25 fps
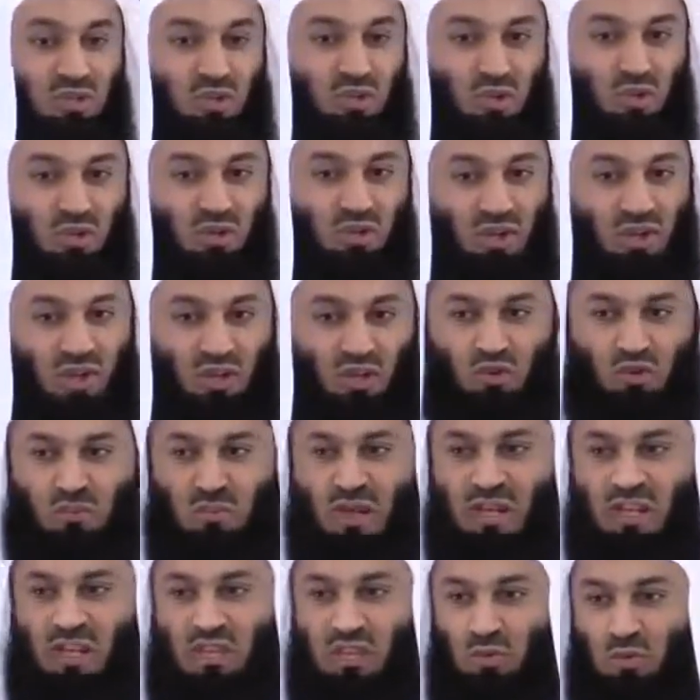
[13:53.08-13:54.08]
is good, you
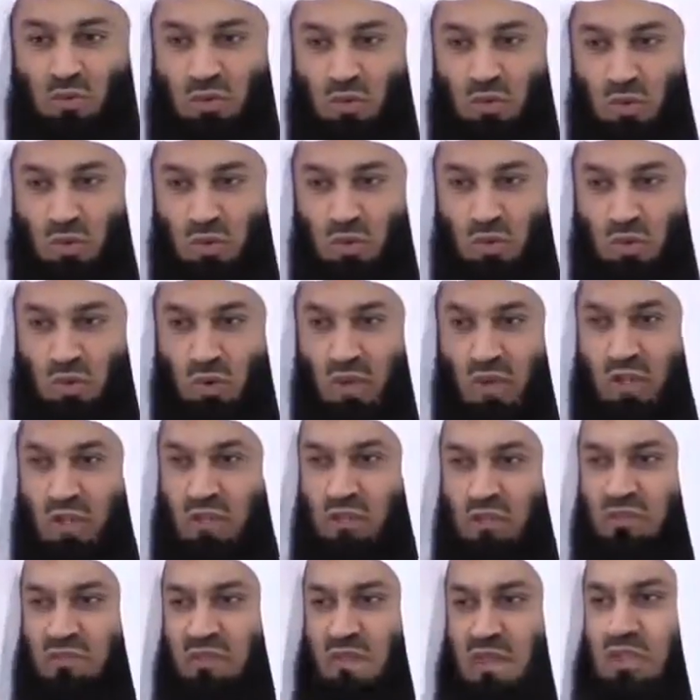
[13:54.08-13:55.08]
make the
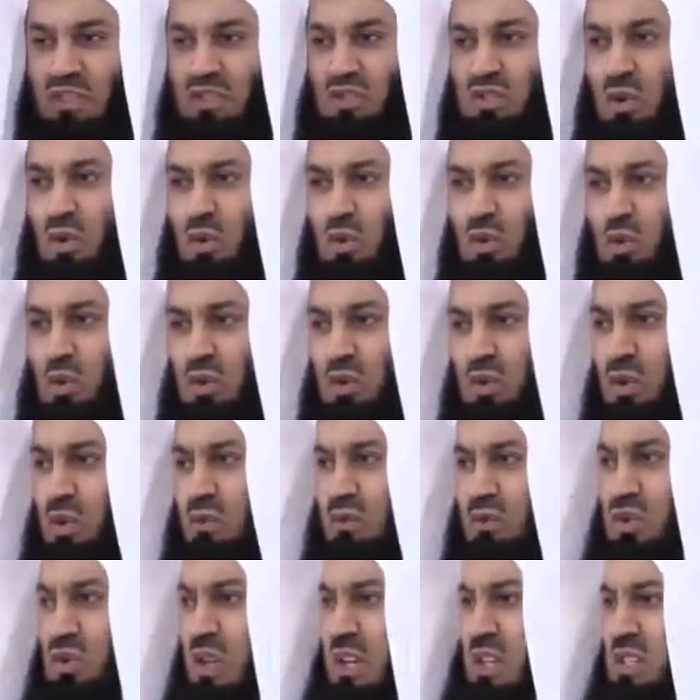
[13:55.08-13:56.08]
wudu, you feel so good,
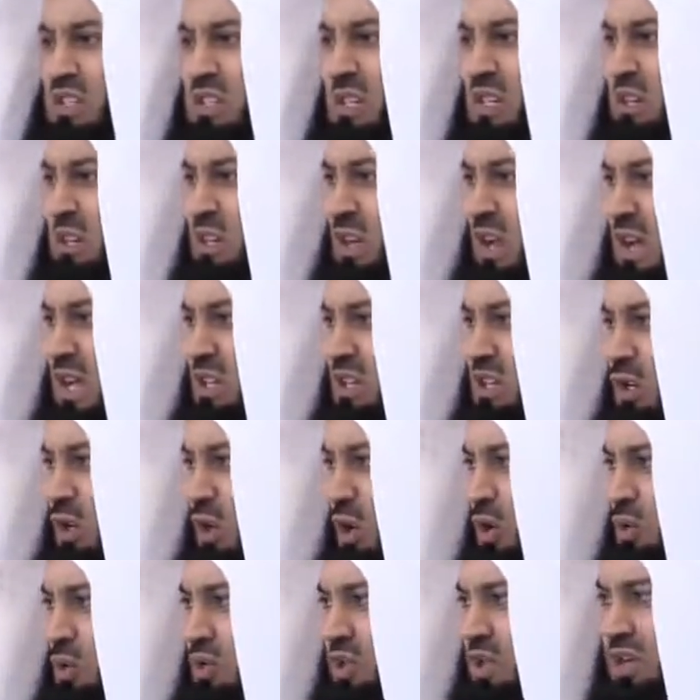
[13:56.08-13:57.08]
you've dressed in nice
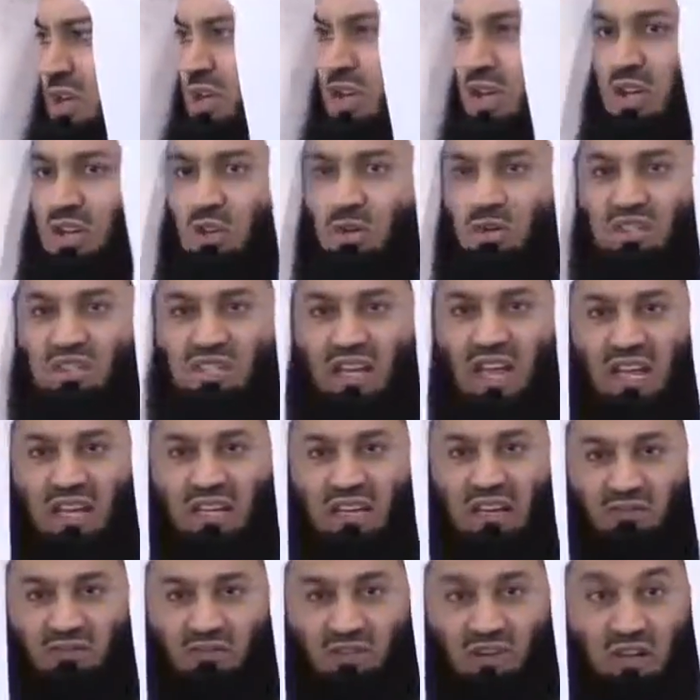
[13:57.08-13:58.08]
clothing, you
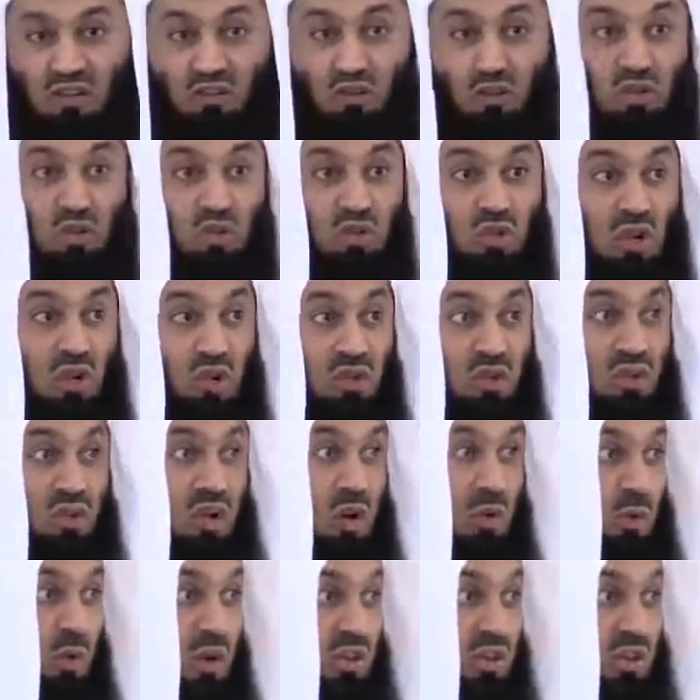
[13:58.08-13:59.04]
stand in front, your children are